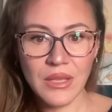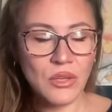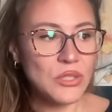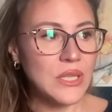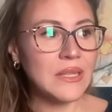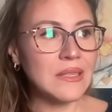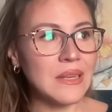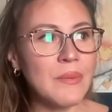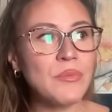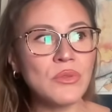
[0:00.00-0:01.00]
Saturn
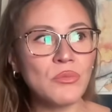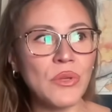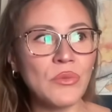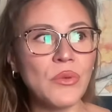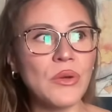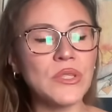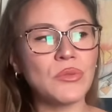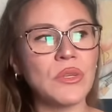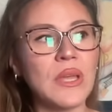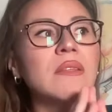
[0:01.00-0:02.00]
Neptune, when they were
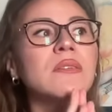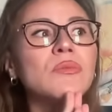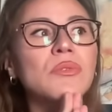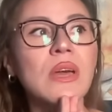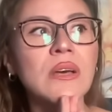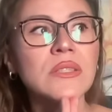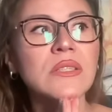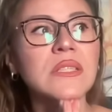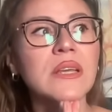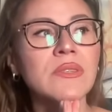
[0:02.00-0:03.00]
together in
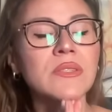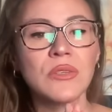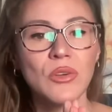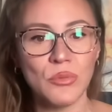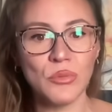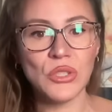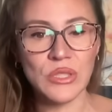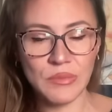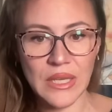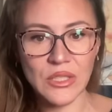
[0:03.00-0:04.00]
2017,
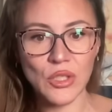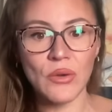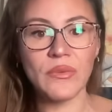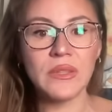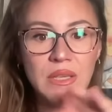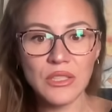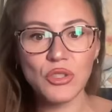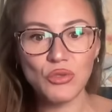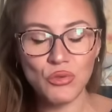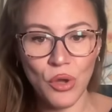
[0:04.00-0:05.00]
communism takes over and they
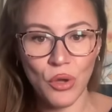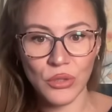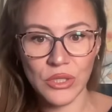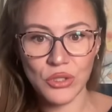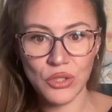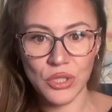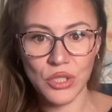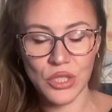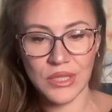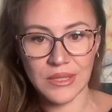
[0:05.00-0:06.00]
destroy all the
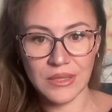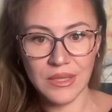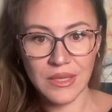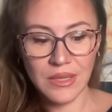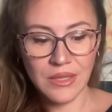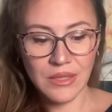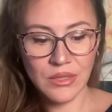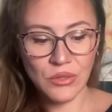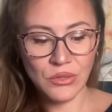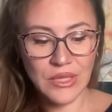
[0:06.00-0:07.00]
churches.
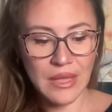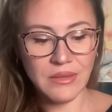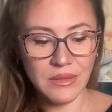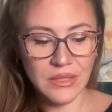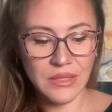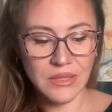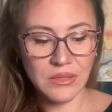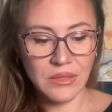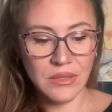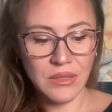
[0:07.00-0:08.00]
So Saturn
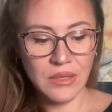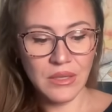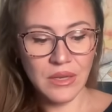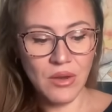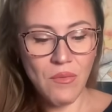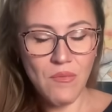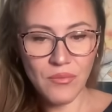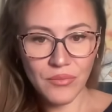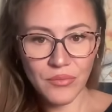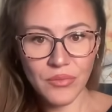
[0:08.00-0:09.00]
is,
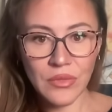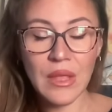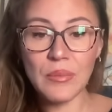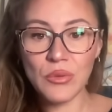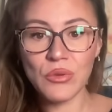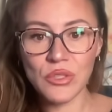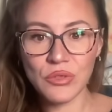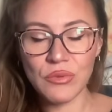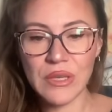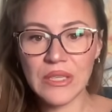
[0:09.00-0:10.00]
Neptune
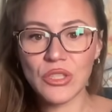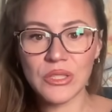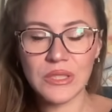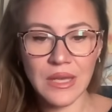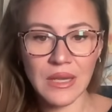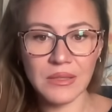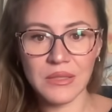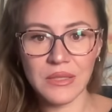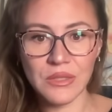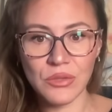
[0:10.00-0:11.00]
is religion,
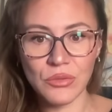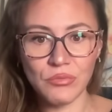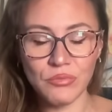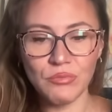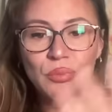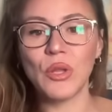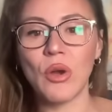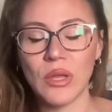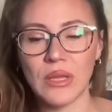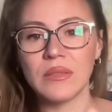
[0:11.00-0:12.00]
Saturn is to
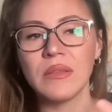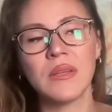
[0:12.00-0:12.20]
block it.